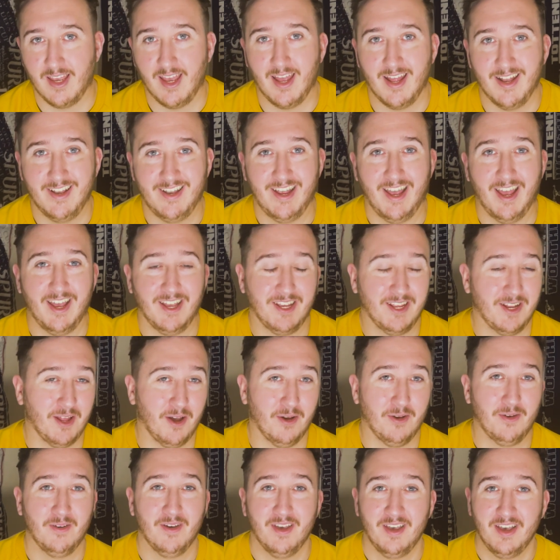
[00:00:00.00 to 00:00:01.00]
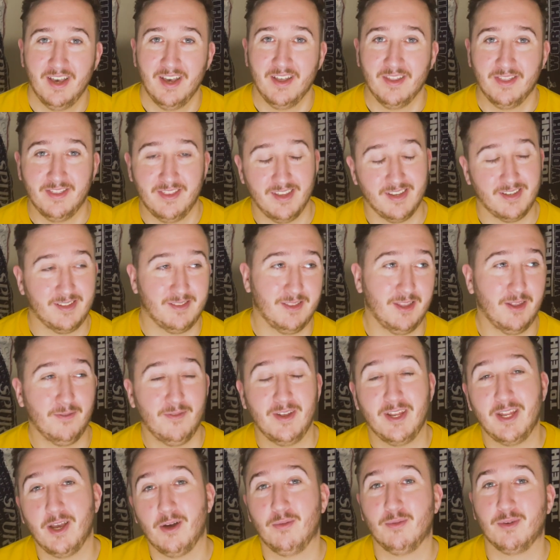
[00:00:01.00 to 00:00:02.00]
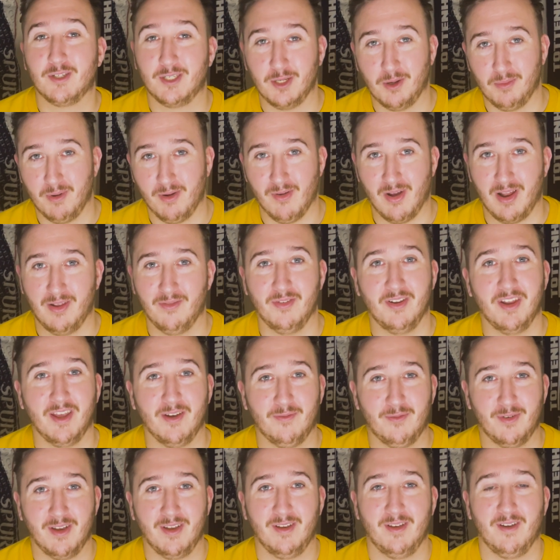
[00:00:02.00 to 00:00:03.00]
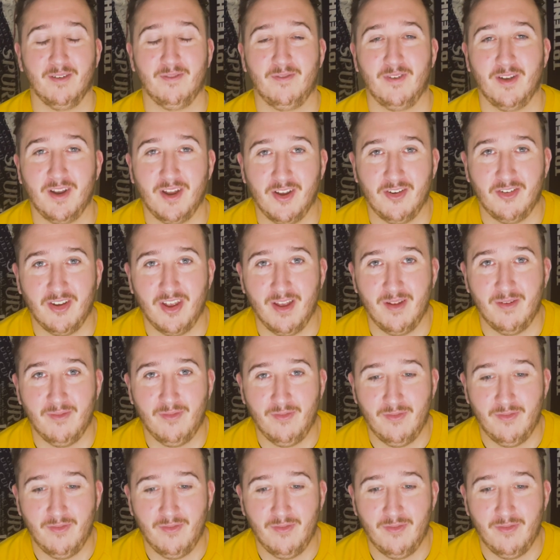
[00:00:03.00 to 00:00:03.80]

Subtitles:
And, you know, the video will still be relevant if we finish in